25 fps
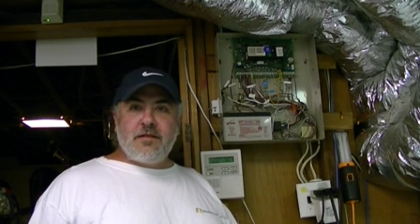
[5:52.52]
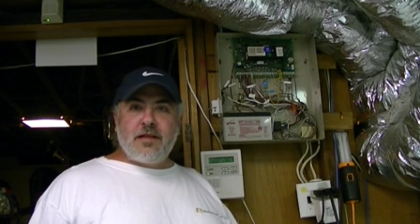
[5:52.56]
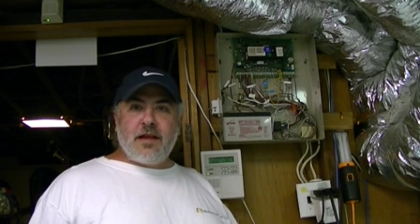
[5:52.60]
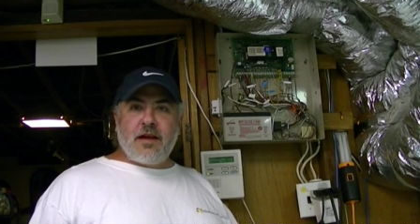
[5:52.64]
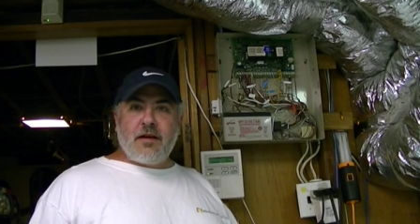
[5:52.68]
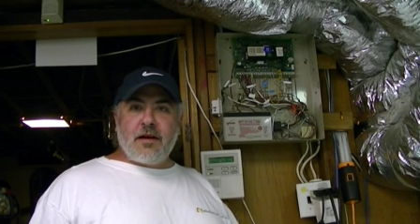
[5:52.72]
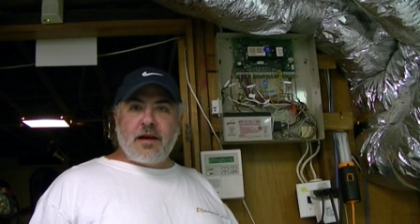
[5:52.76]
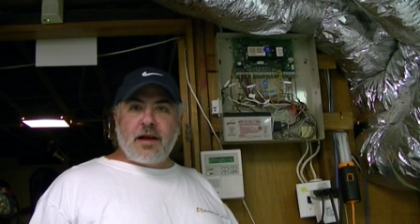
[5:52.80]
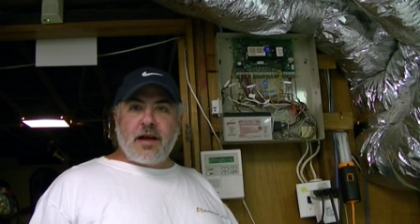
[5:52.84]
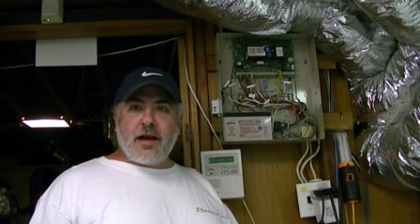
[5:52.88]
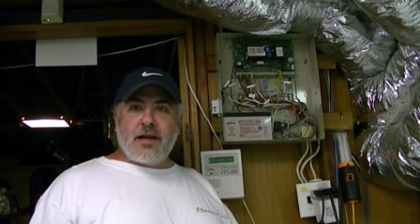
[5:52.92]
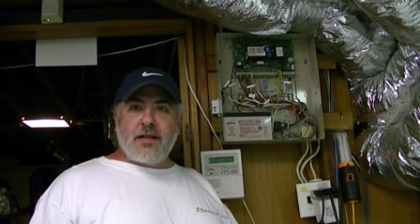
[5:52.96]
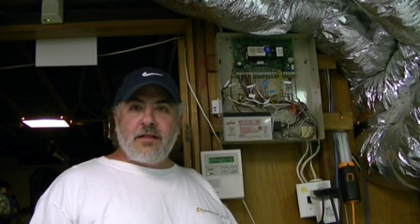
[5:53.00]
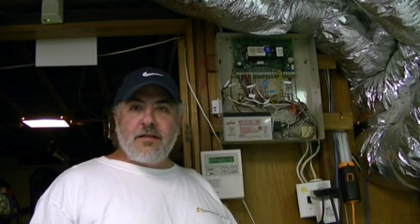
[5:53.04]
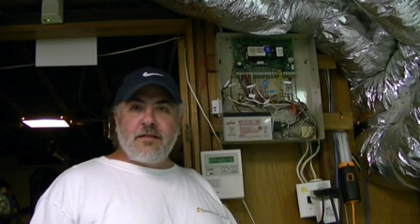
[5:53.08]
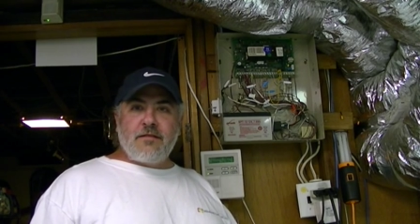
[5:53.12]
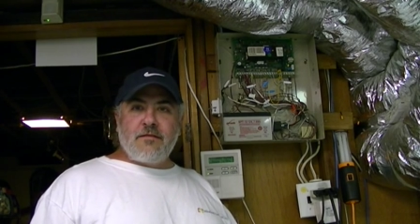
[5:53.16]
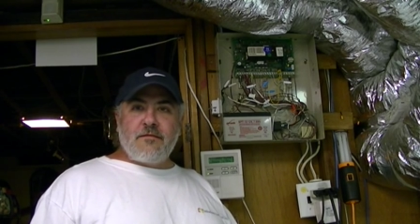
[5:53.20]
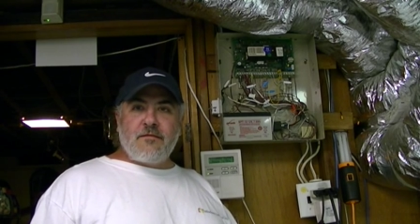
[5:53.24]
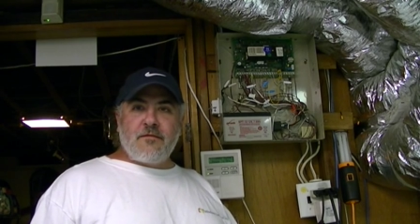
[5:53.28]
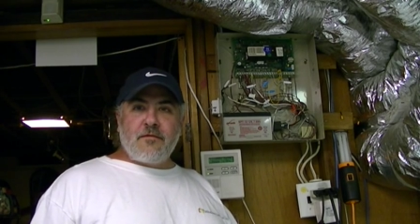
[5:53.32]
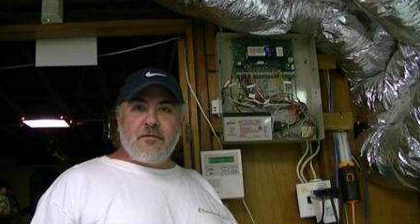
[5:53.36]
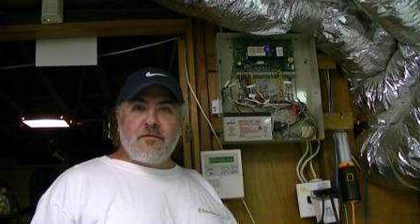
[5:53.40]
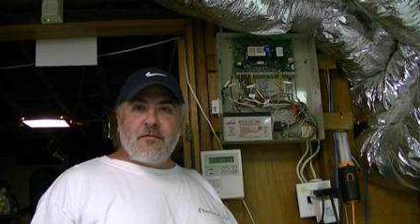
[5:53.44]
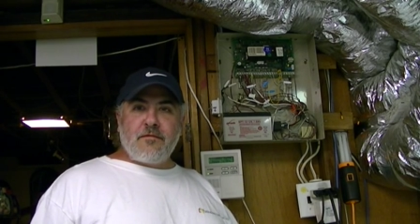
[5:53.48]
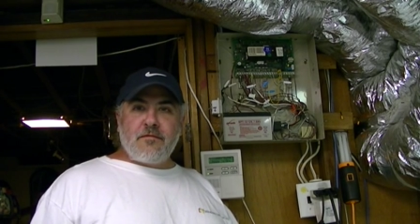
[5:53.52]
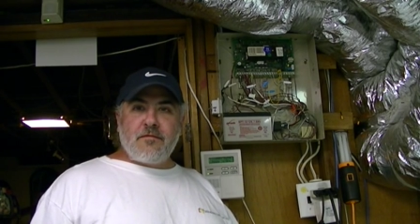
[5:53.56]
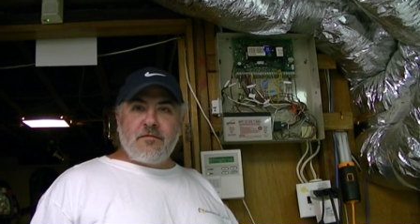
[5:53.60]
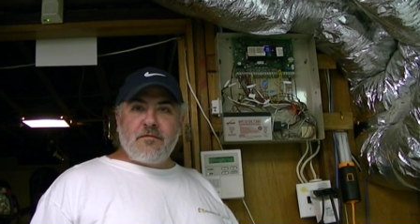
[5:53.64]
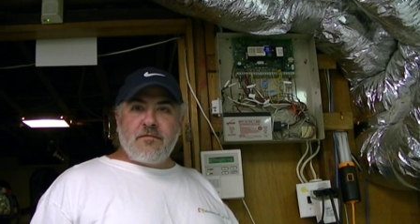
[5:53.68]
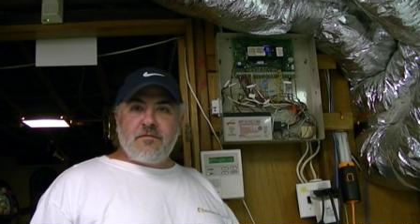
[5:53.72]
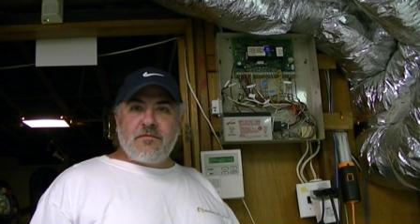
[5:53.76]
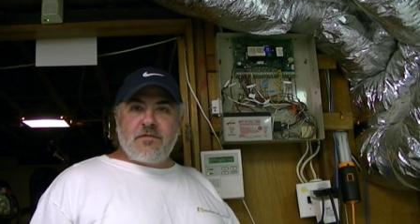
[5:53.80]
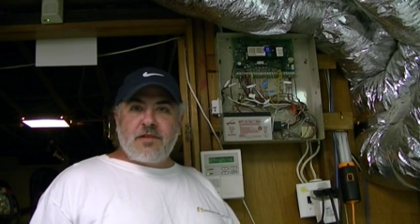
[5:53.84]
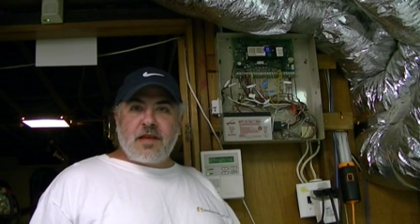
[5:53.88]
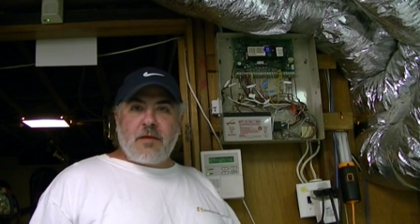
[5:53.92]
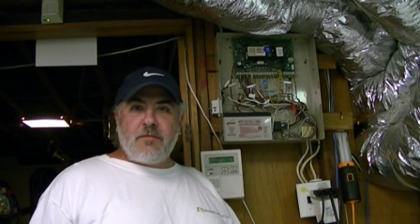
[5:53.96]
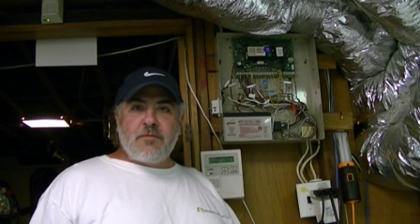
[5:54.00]
I got
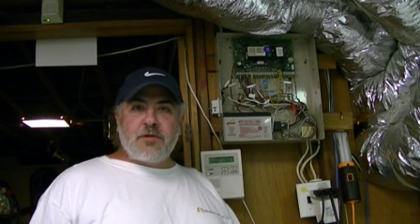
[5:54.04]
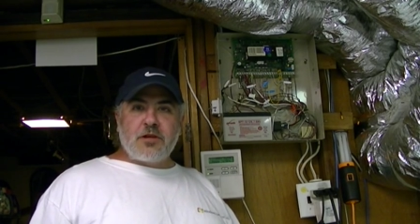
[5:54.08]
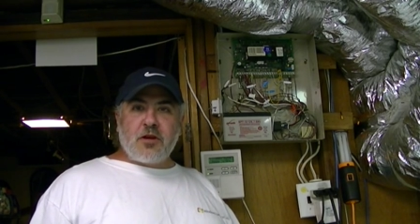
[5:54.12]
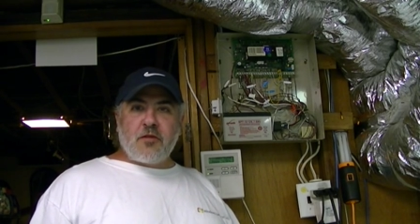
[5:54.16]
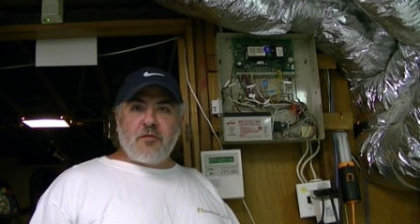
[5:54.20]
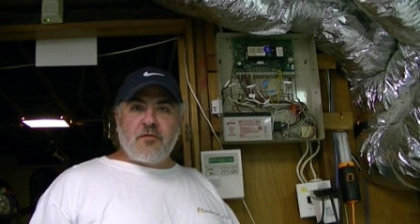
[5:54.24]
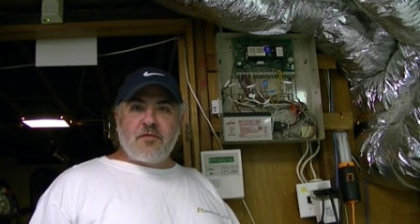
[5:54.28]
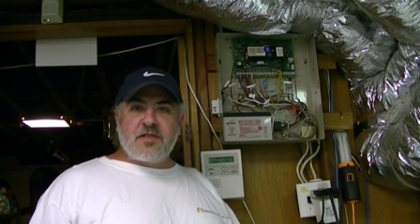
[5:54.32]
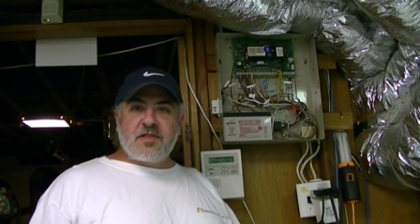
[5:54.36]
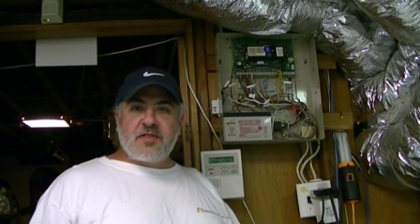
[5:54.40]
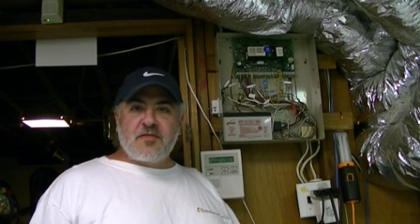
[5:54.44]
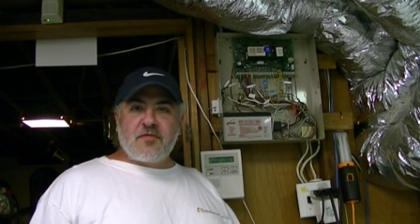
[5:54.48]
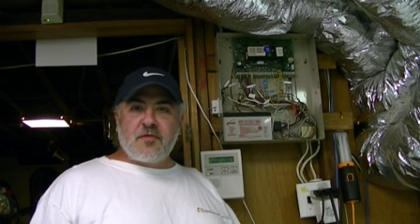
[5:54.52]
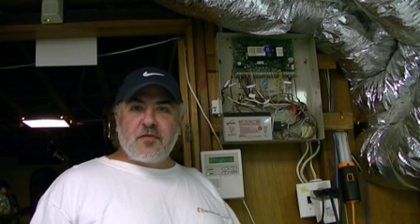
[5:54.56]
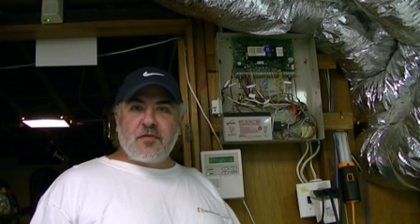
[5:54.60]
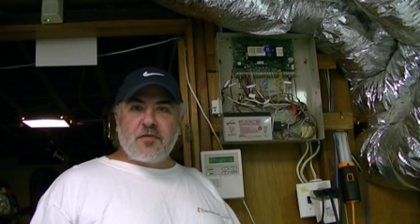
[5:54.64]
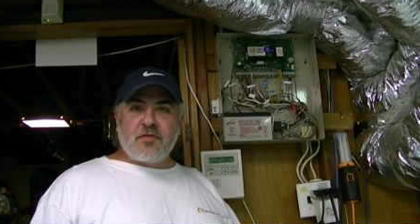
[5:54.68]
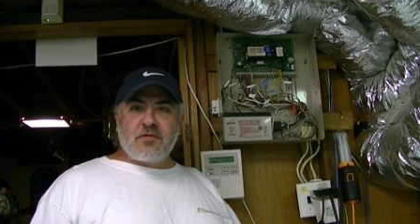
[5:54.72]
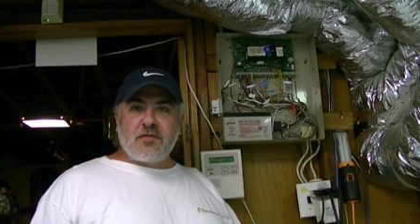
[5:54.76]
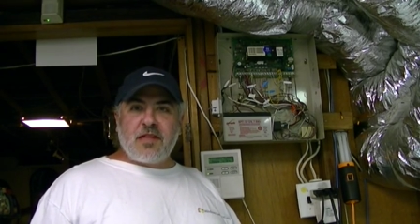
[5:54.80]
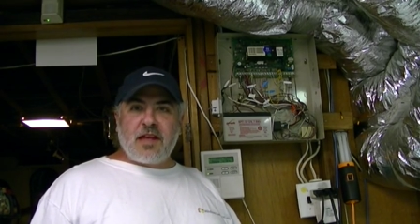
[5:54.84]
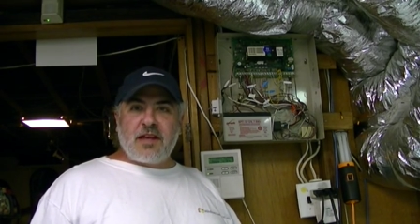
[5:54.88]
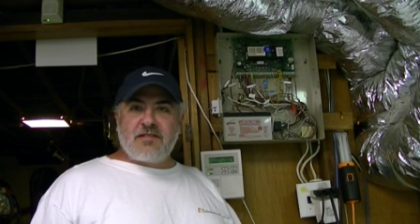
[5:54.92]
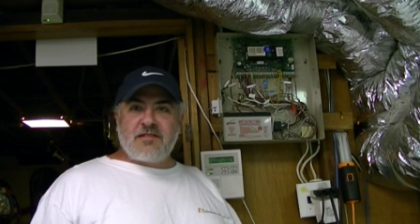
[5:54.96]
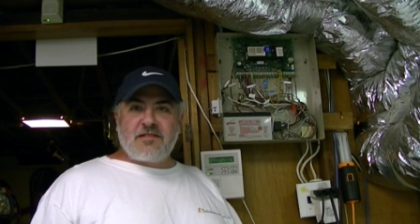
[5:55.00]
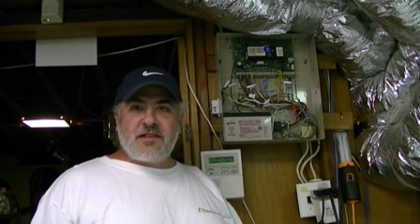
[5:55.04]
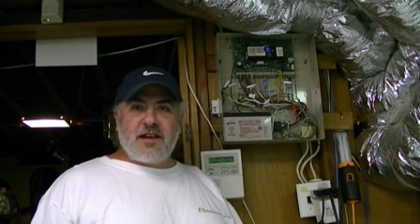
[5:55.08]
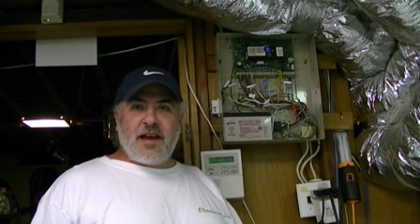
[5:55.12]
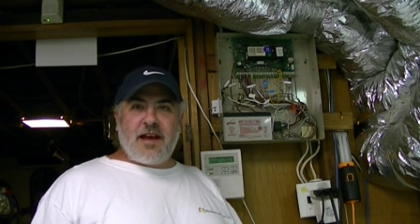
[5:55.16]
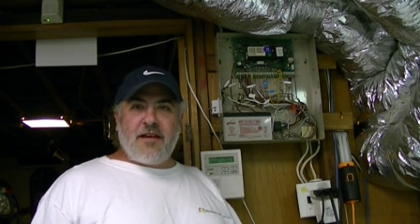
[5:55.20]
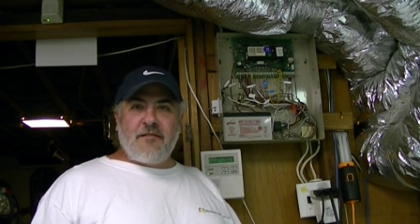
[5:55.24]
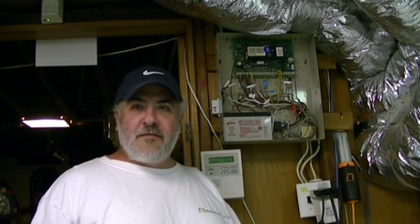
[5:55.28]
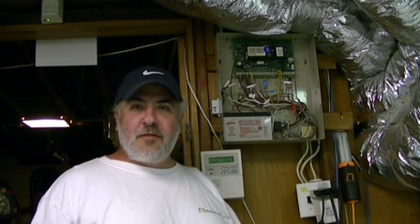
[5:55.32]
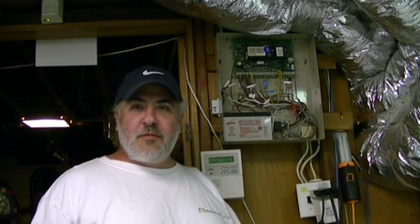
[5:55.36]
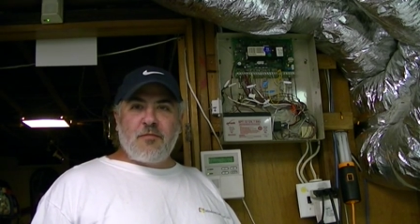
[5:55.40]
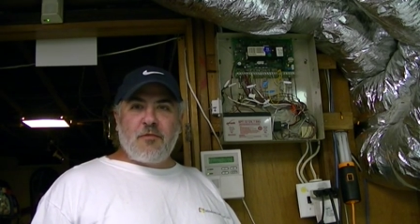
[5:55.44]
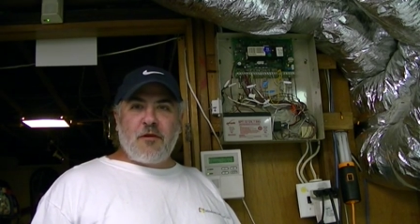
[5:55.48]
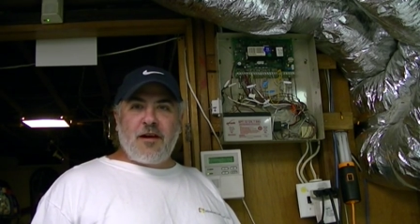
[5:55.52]
same service for less than
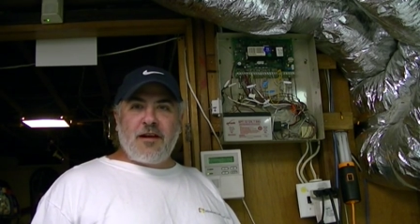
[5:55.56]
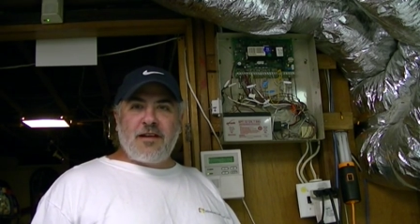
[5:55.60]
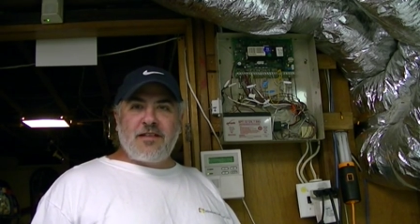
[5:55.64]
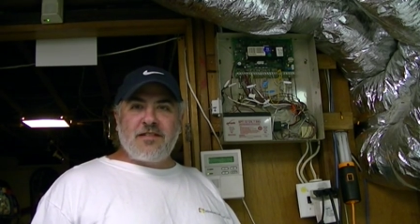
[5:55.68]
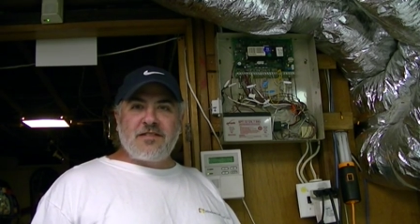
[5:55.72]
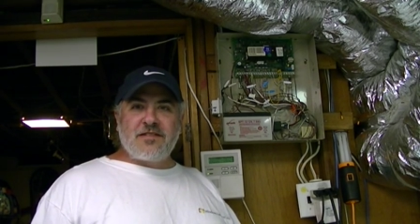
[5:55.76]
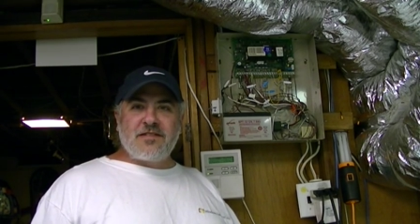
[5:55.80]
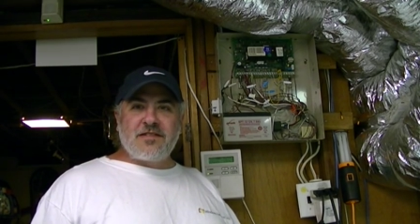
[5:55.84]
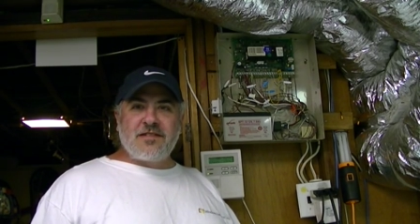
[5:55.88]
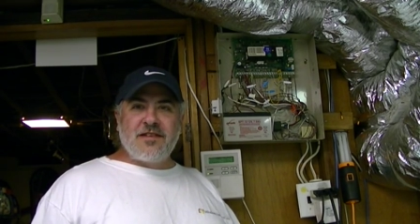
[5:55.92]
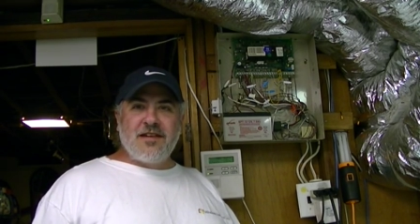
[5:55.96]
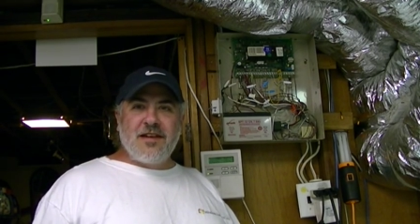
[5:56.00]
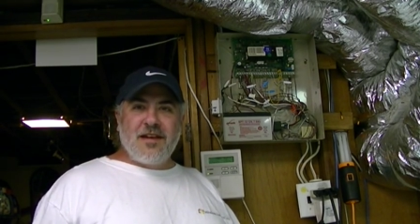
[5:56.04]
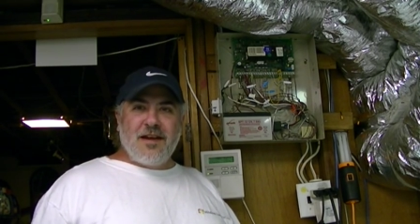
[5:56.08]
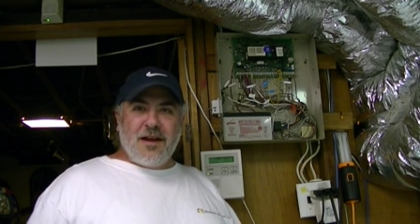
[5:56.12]
half the price.